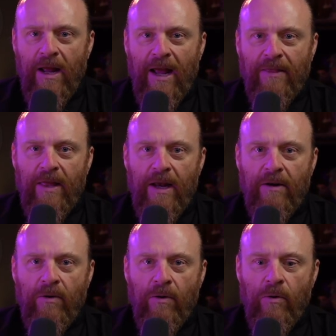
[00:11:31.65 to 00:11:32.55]
and
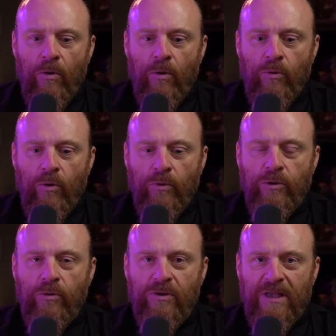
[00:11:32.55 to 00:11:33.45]
then you would
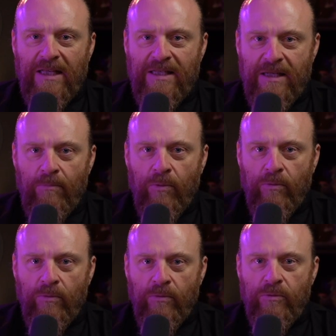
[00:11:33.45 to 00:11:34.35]
use that
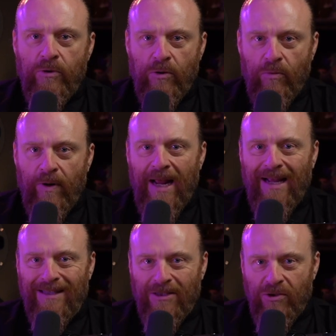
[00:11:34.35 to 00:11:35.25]
symbol to
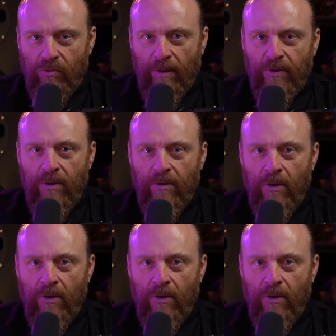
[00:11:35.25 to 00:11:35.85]
create the script